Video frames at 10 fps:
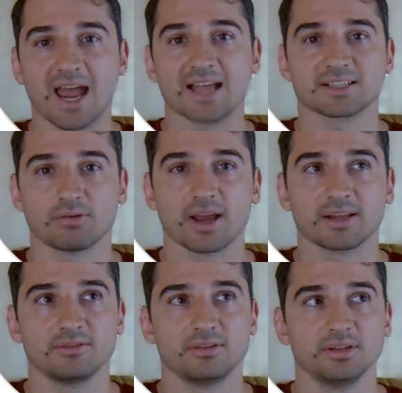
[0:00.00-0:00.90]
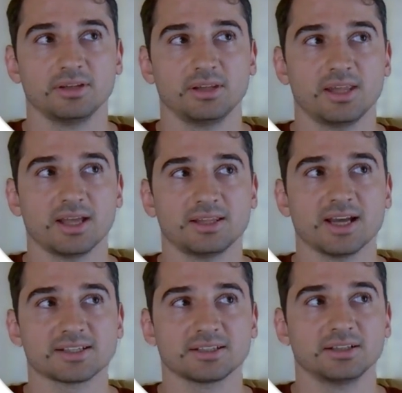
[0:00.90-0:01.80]
task, right?
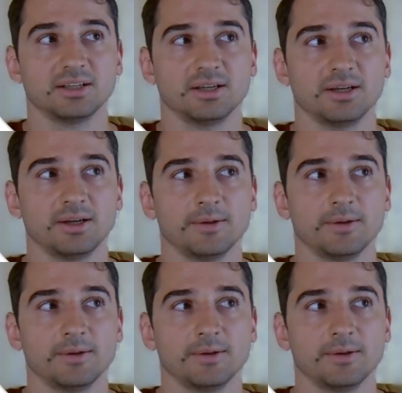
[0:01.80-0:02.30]
That doesn't,